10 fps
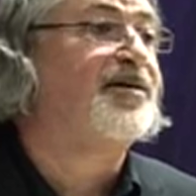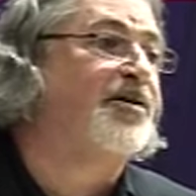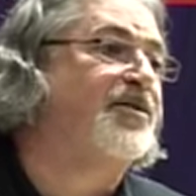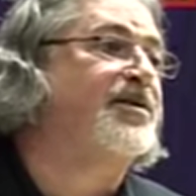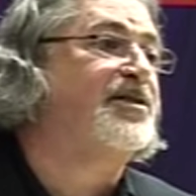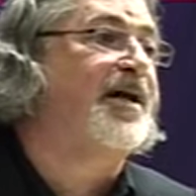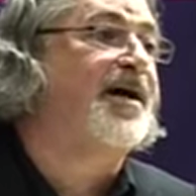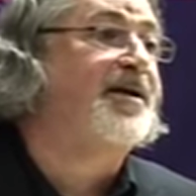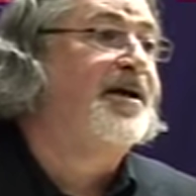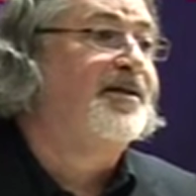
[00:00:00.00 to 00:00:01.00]
areas on the
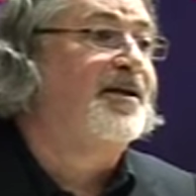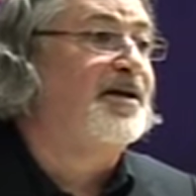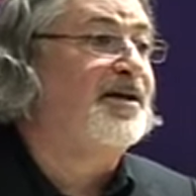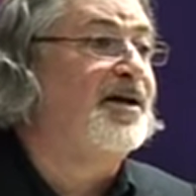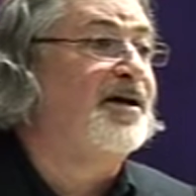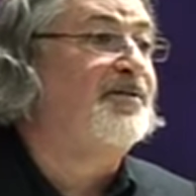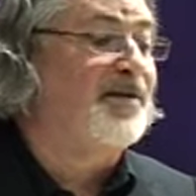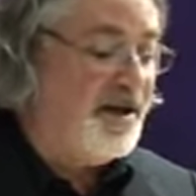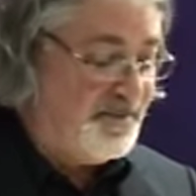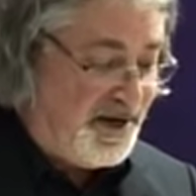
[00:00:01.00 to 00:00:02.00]
slide, thinking
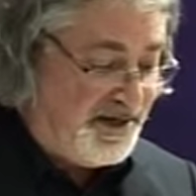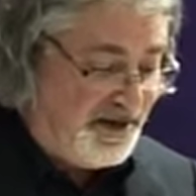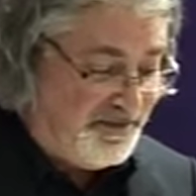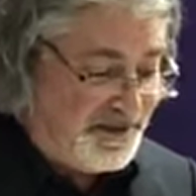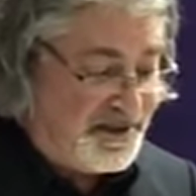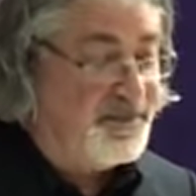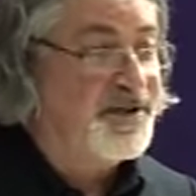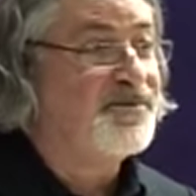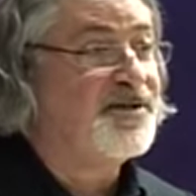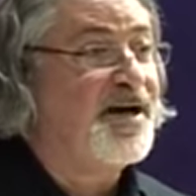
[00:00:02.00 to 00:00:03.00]
naively I might have a little
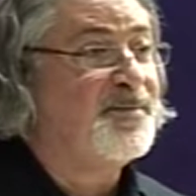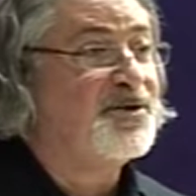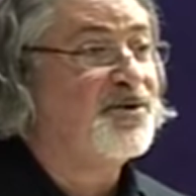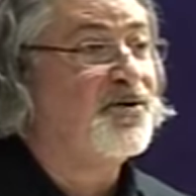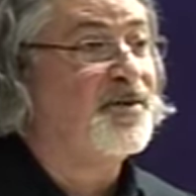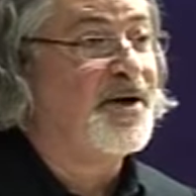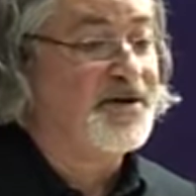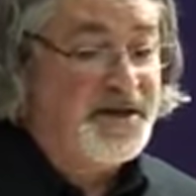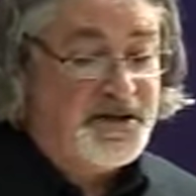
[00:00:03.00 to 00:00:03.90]
bit of time to talk about